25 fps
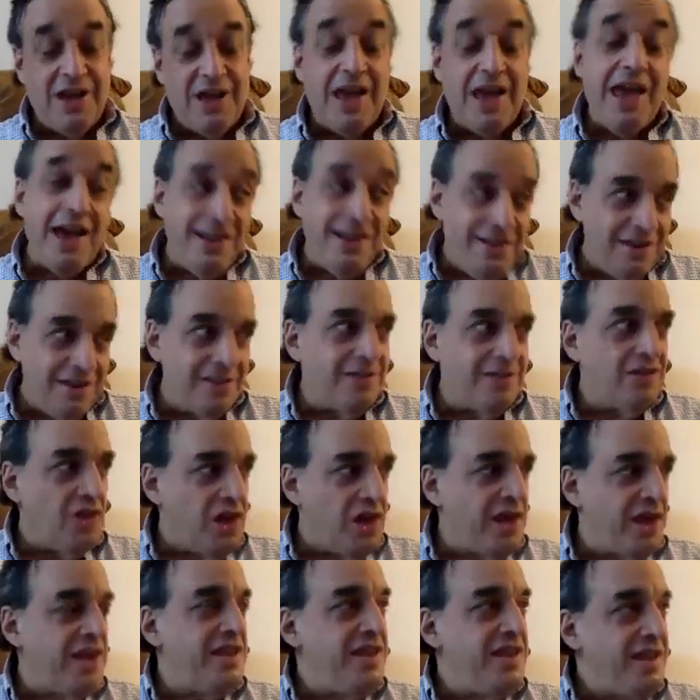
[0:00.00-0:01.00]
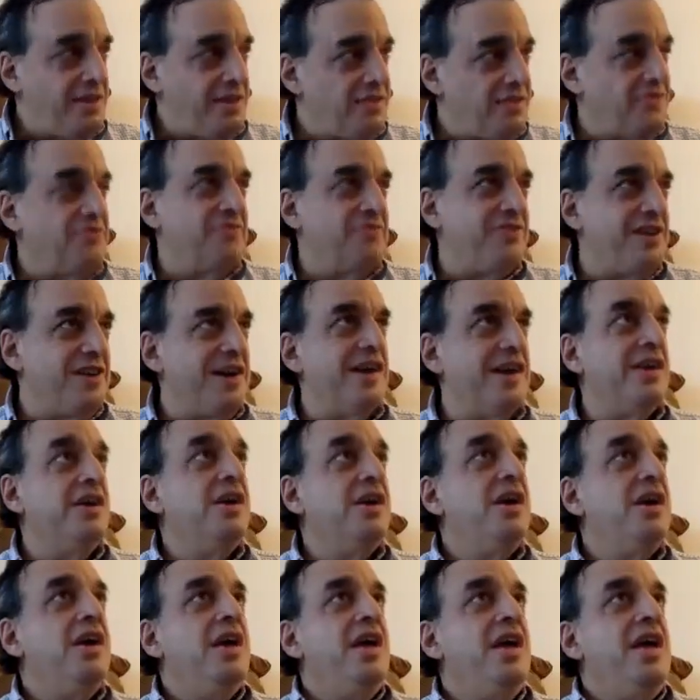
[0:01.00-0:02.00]
I had a client yesterday,
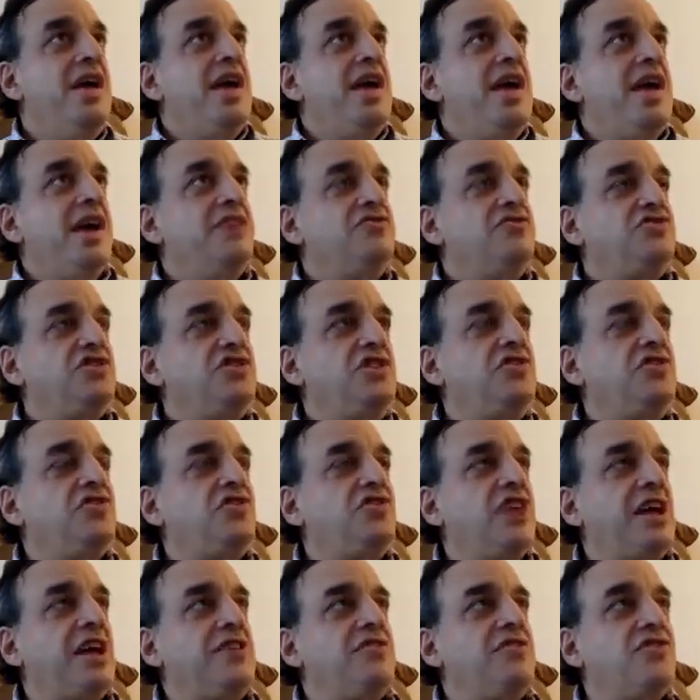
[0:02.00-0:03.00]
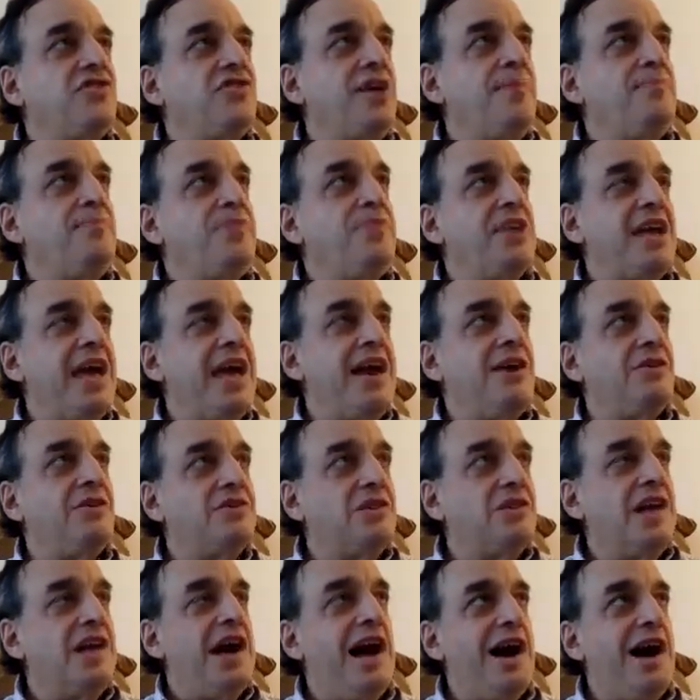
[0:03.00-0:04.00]
and she said something out
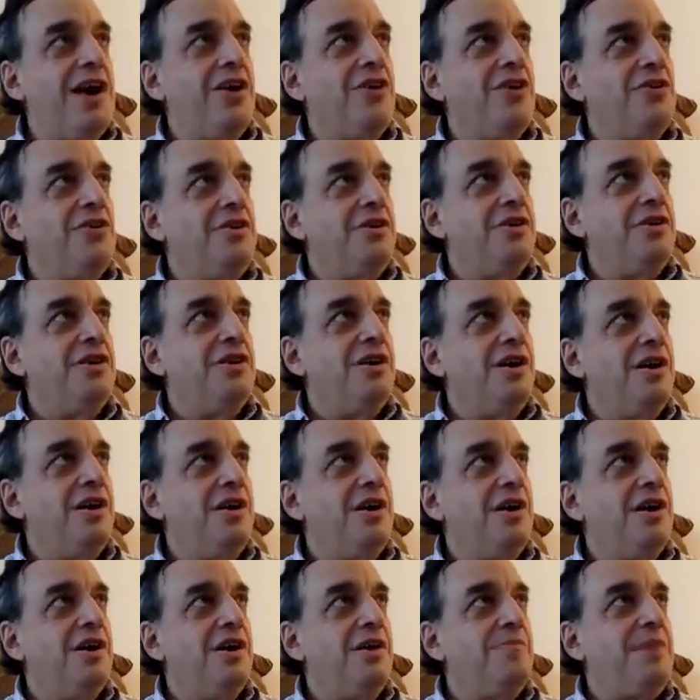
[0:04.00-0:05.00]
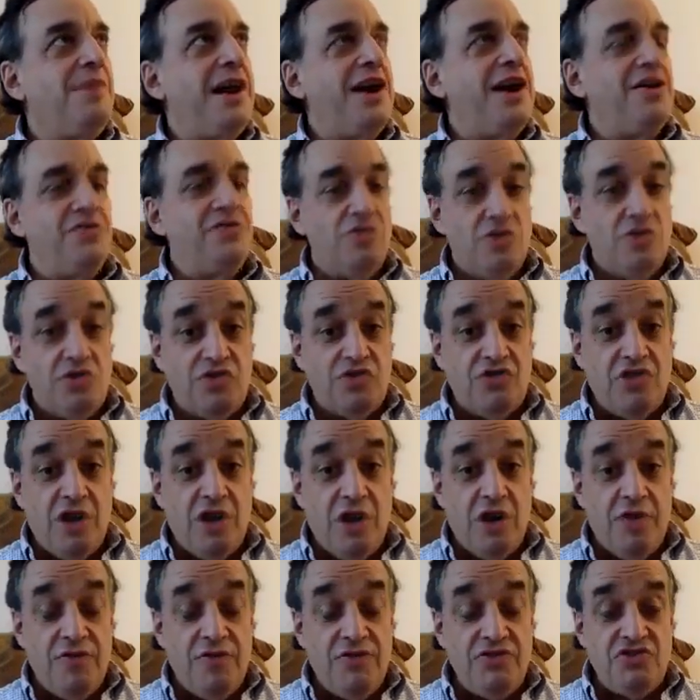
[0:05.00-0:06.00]
loud about
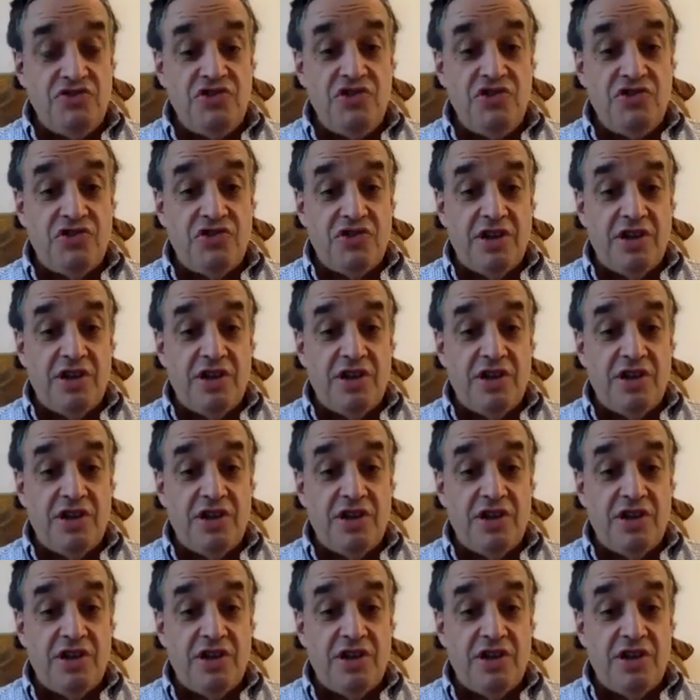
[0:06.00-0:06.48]
herself, and she said,